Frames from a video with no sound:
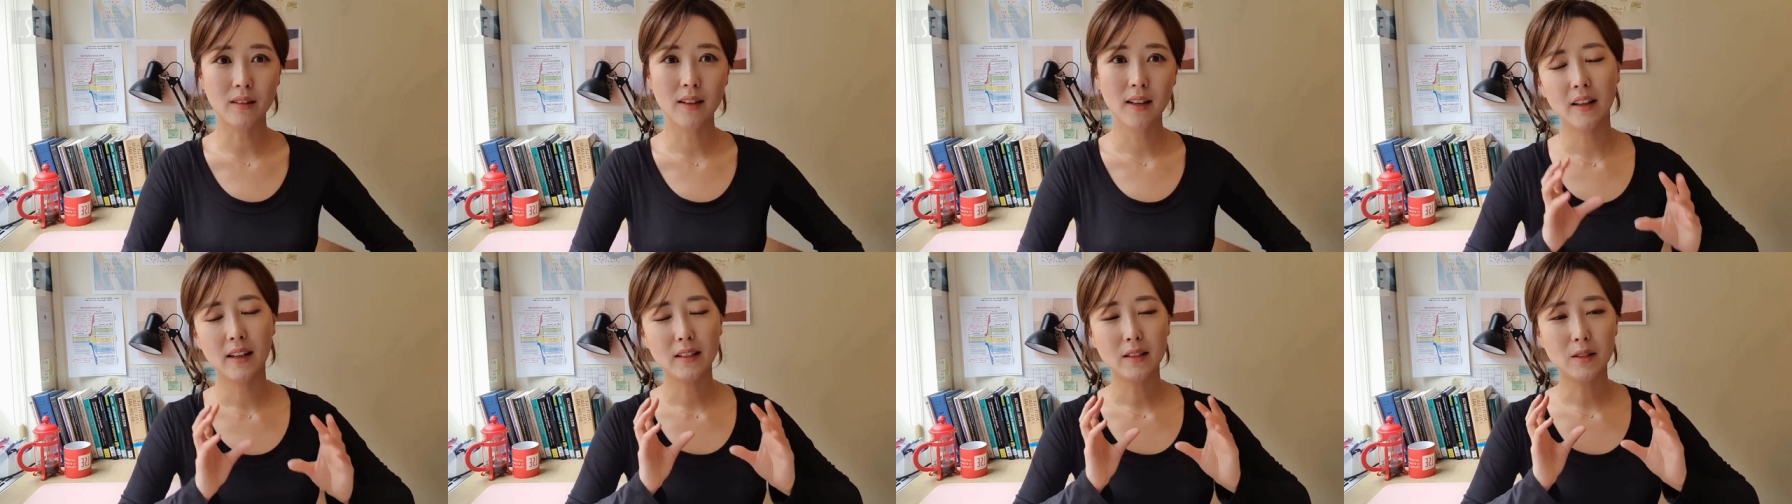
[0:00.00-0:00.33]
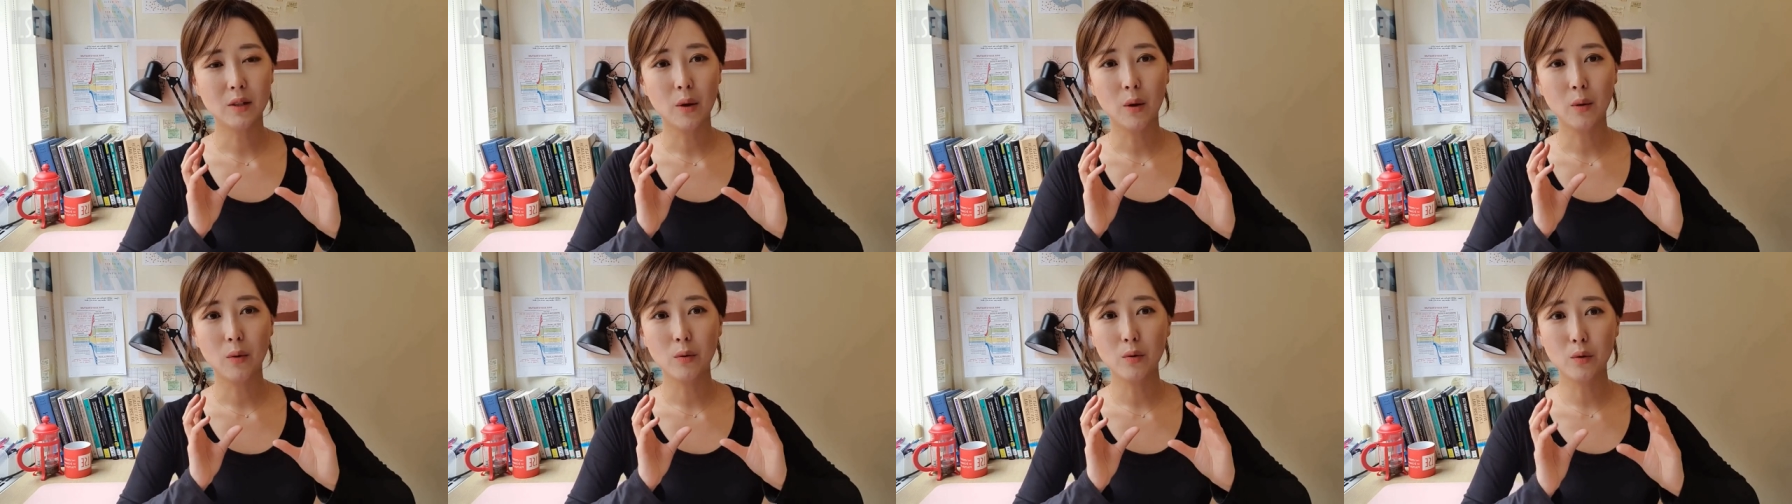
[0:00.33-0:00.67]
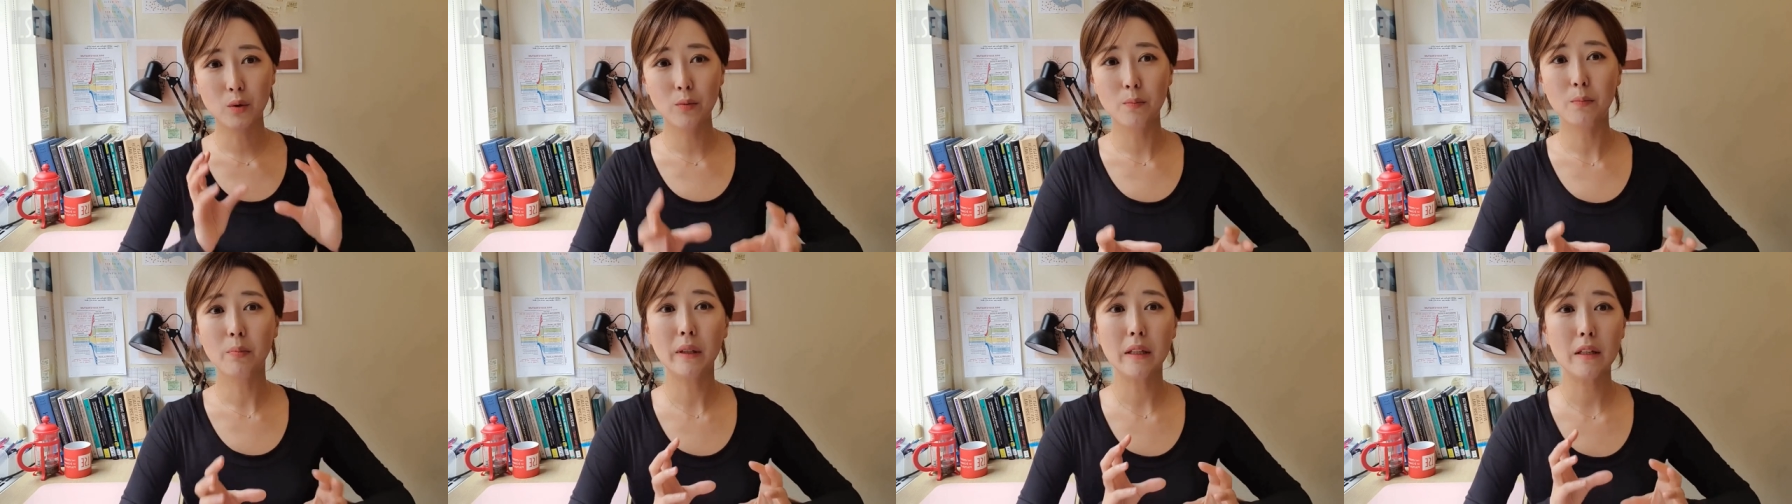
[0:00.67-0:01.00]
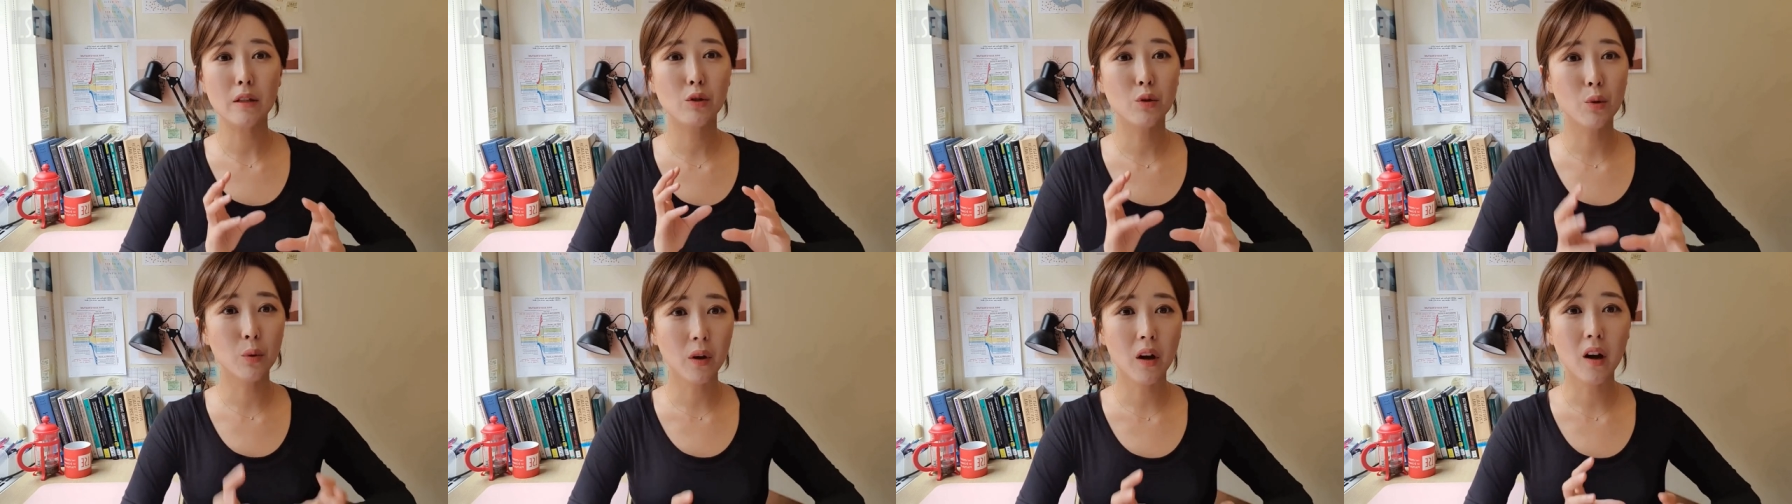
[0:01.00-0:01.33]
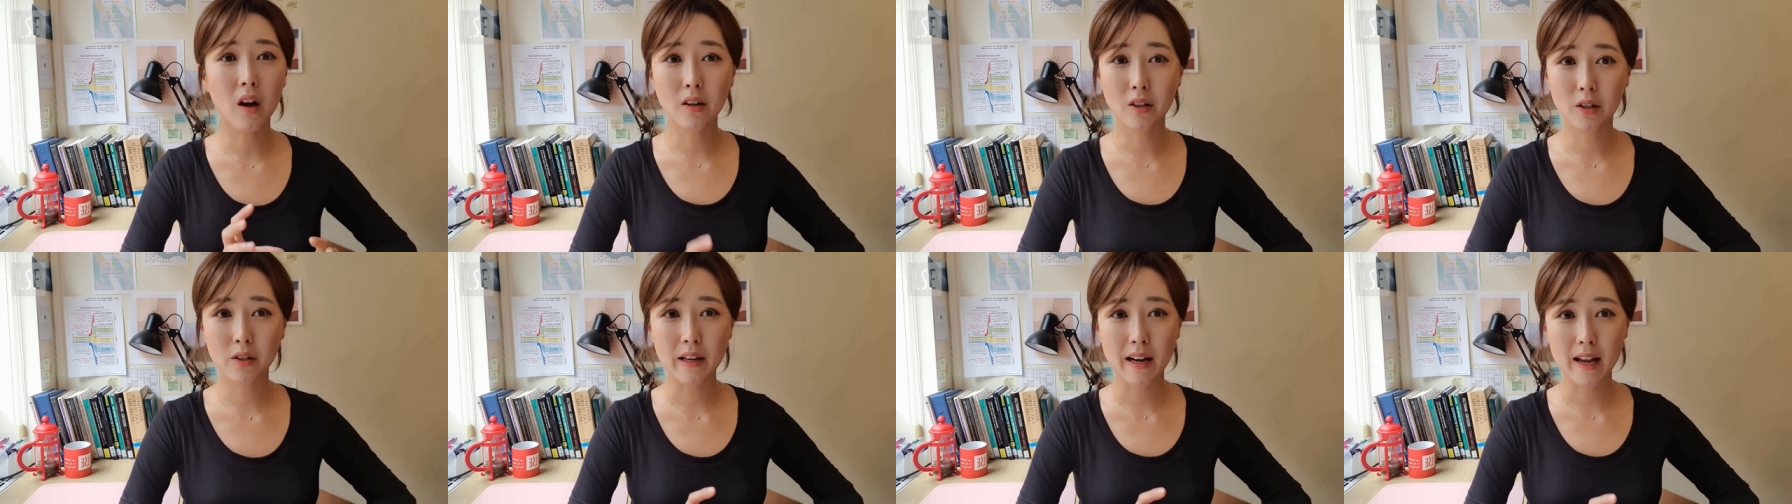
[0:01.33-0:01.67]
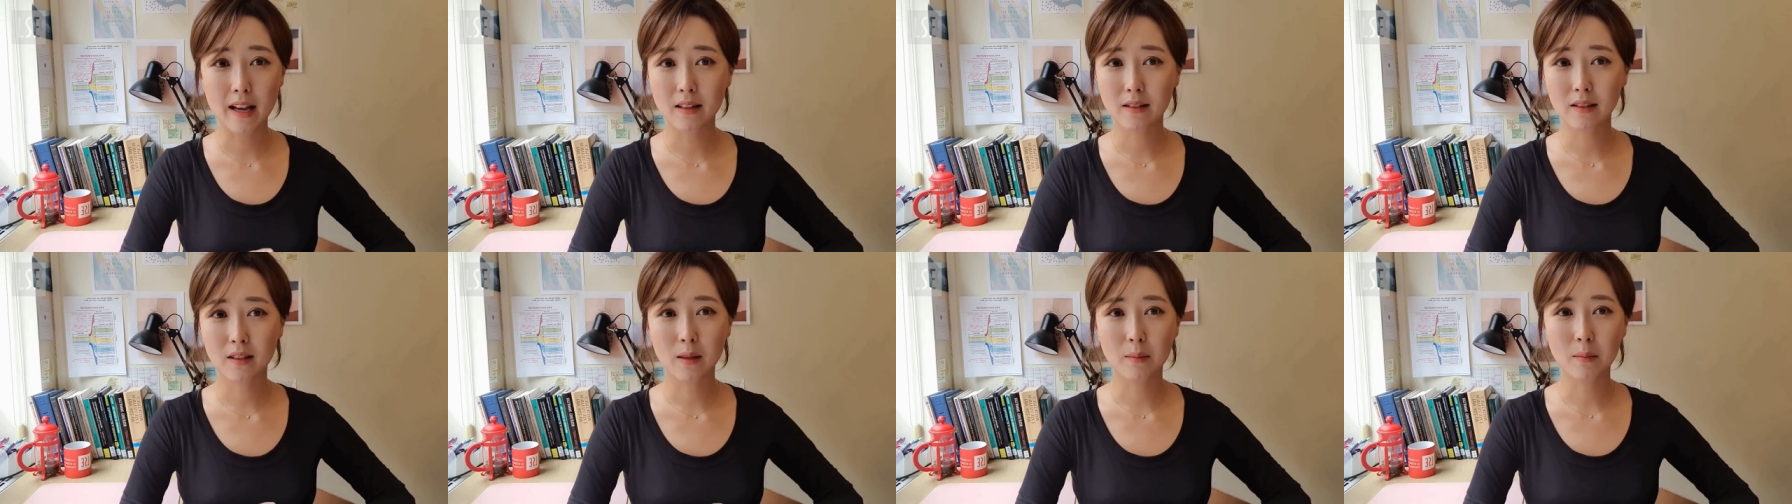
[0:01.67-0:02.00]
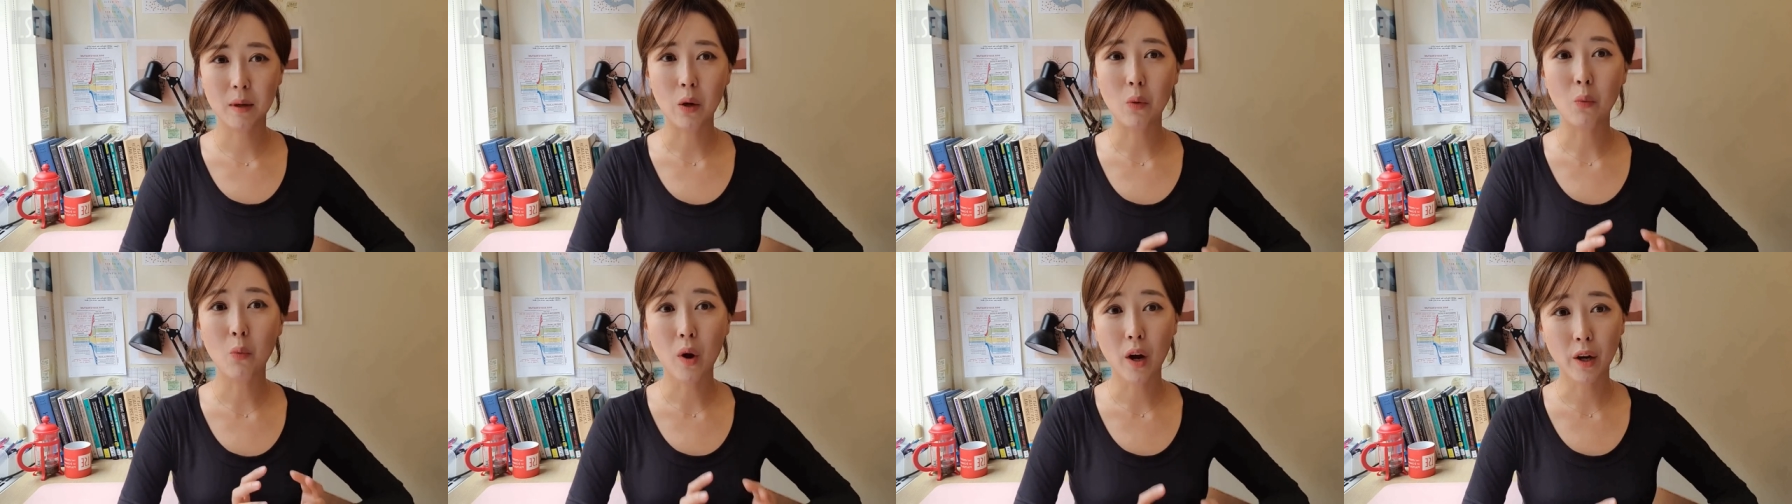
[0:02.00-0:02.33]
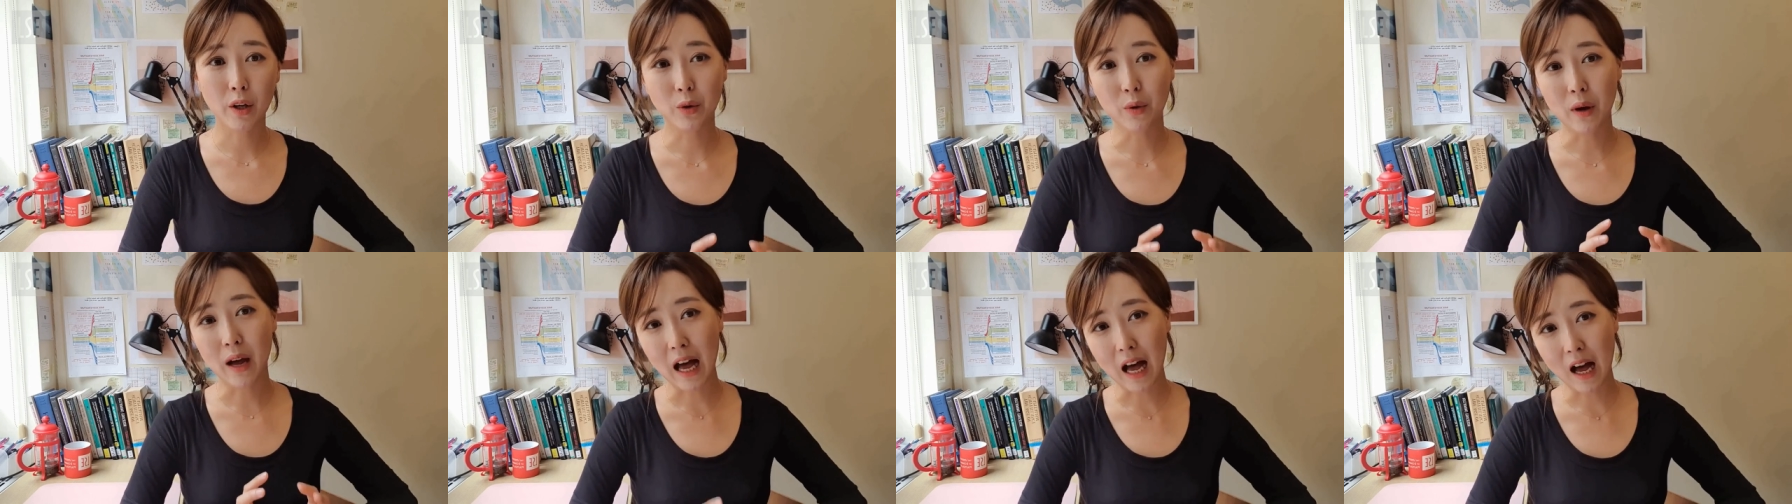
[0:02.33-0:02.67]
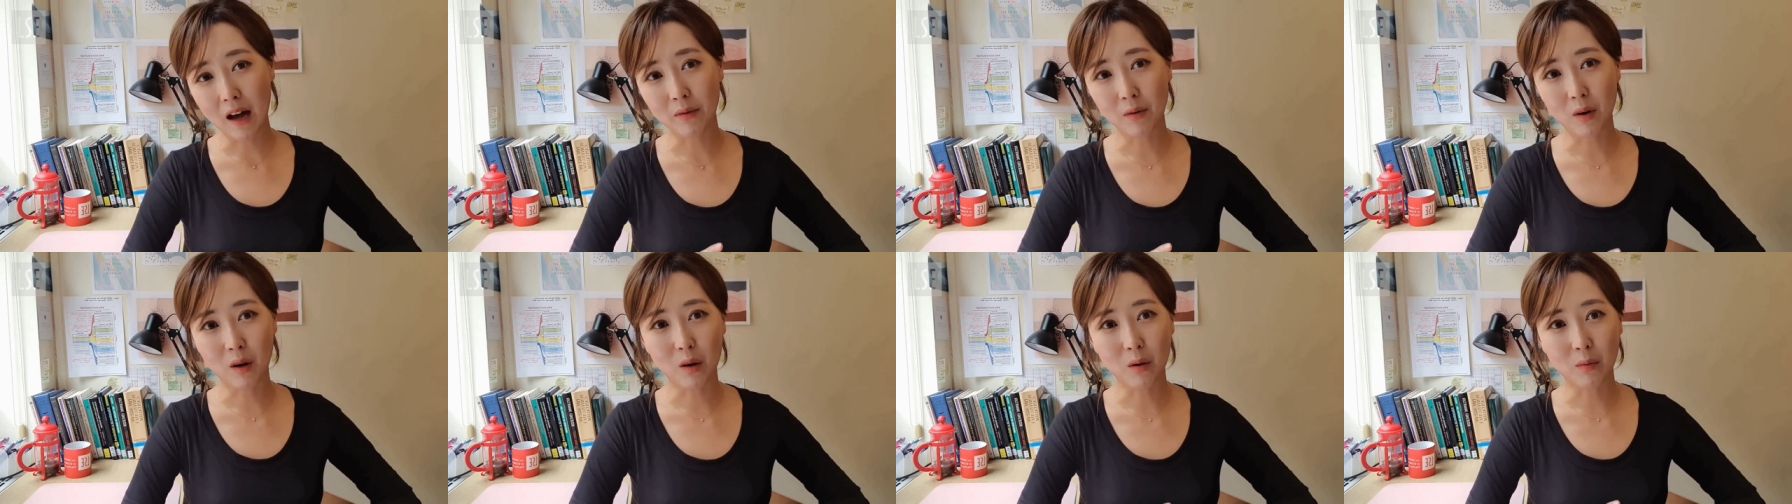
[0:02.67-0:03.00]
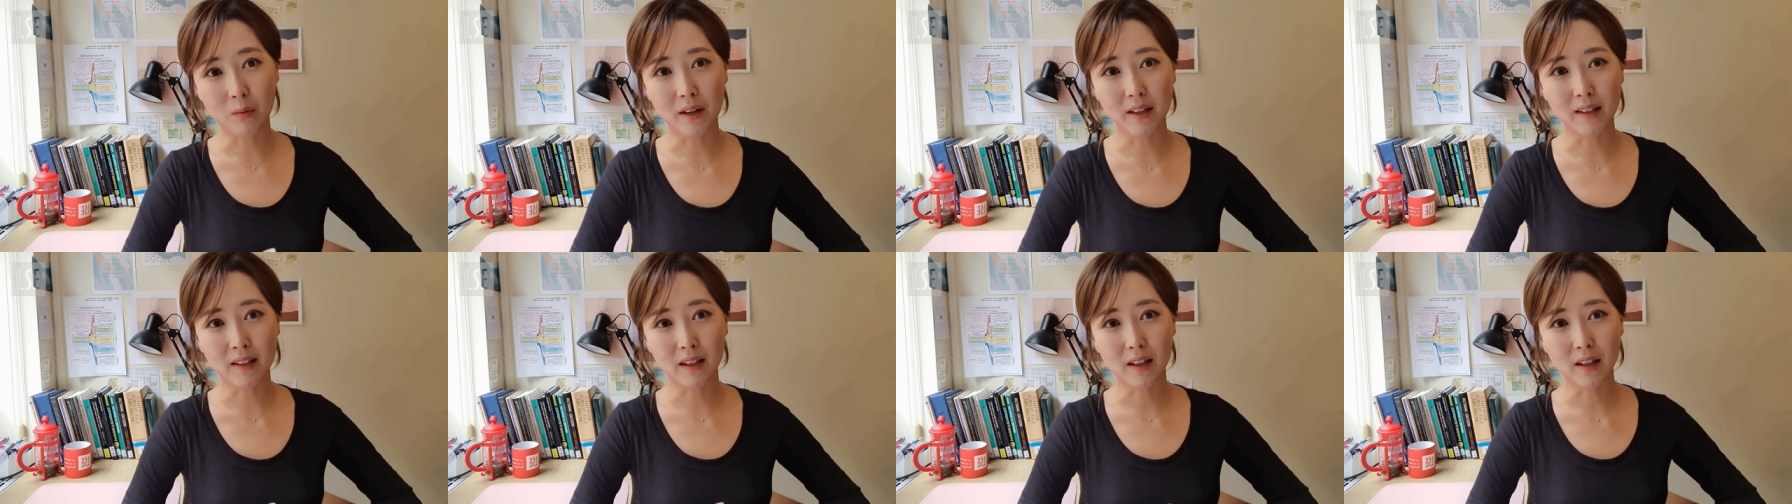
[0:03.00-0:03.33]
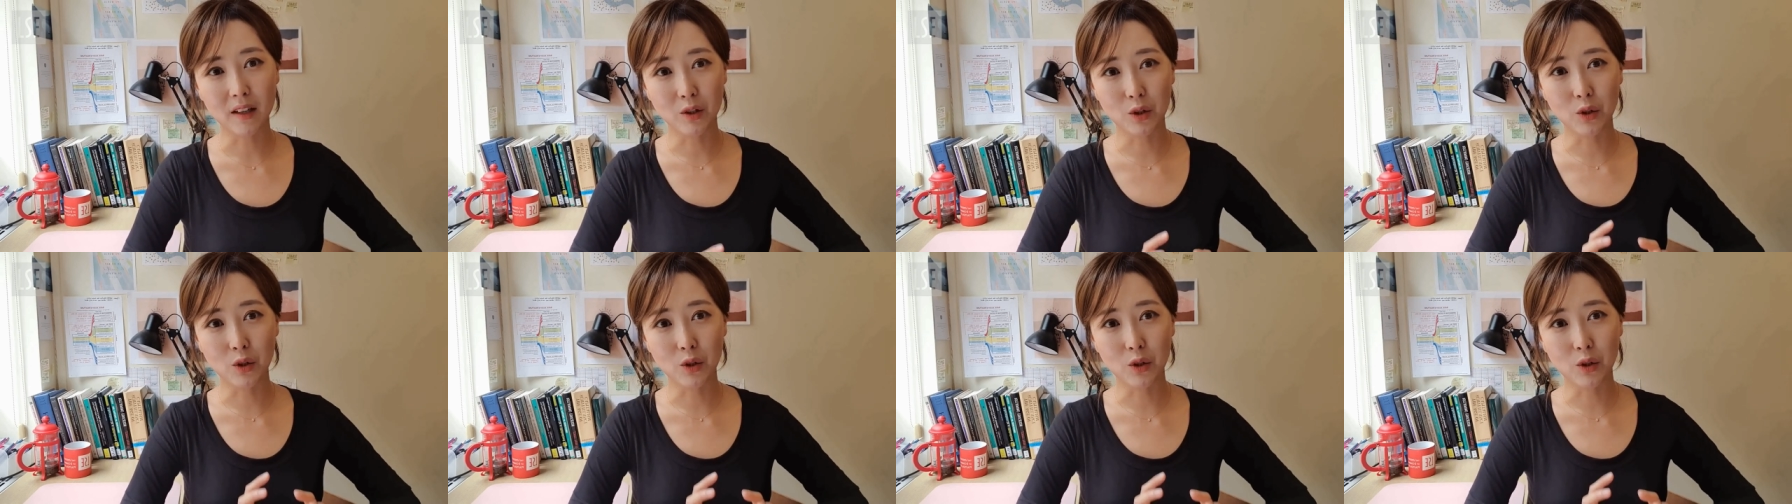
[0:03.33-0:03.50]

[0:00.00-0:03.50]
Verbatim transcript: So please don't underestimate what you have already.